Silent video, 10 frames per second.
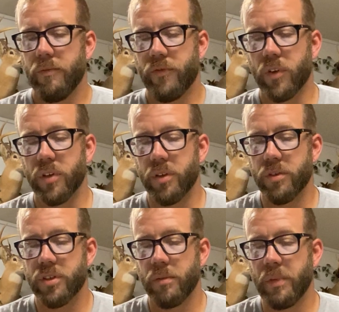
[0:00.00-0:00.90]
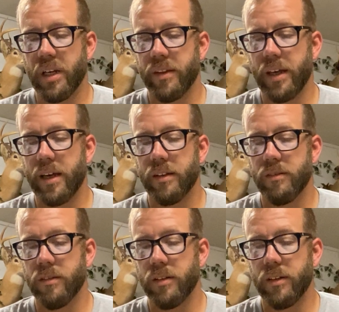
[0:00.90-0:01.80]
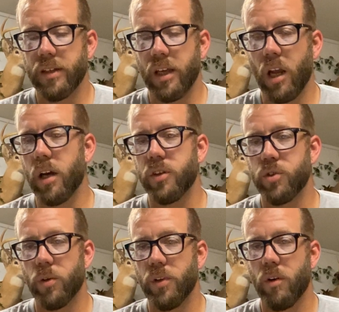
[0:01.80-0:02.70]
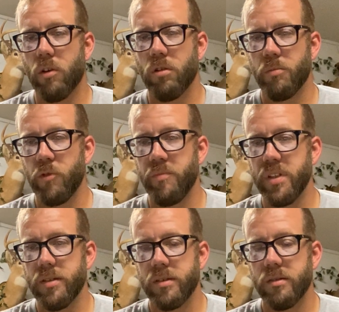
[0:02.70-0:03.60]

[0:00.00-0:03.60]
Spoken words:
for somebody that cannot control their arm movements,